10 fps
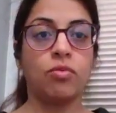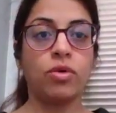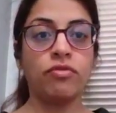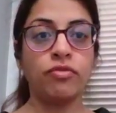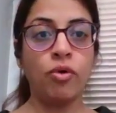
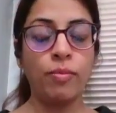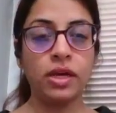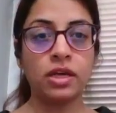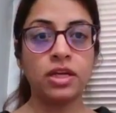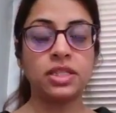we are four
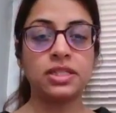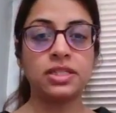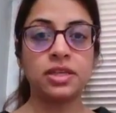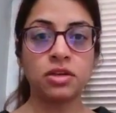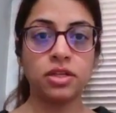because
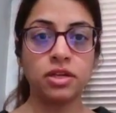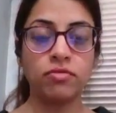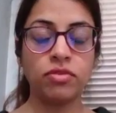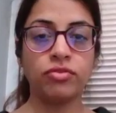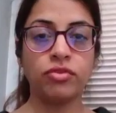in
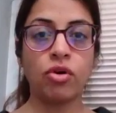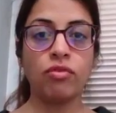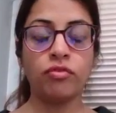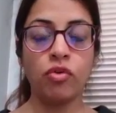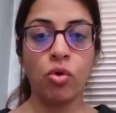Sutton we've
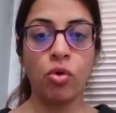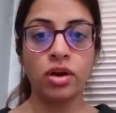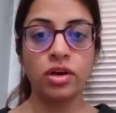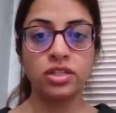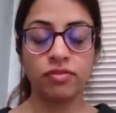got
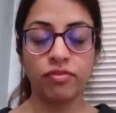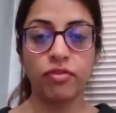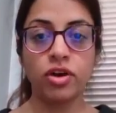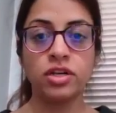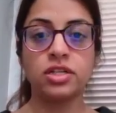four
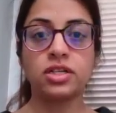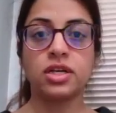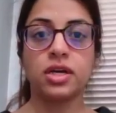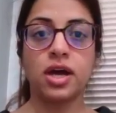different